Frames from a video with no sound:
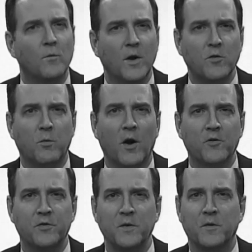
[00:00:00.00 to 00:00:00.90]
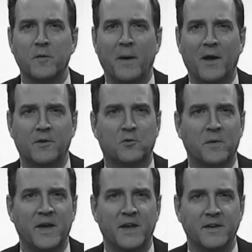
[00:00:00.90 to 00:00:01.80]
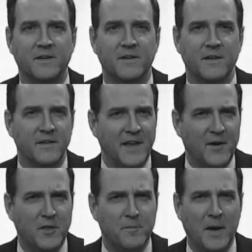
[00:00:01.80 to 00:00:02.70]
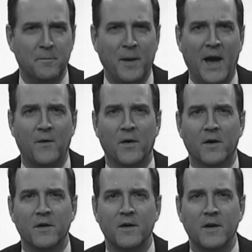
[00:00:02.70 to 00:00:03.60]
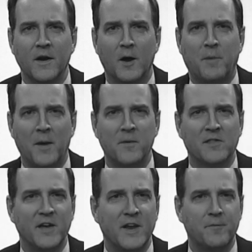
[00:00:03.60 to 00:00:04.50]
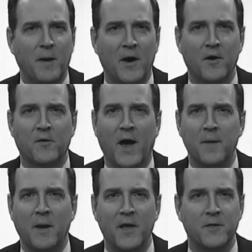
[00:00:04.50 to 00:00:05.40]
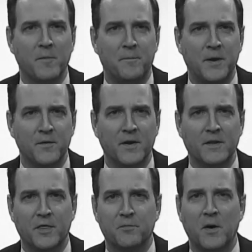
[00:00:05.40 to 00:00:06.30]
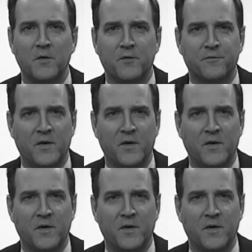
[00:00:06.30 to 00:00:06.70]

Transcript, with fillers: Once Wall Street was about greed, now it's about power. Obama's latest power grab has him appearing to throw his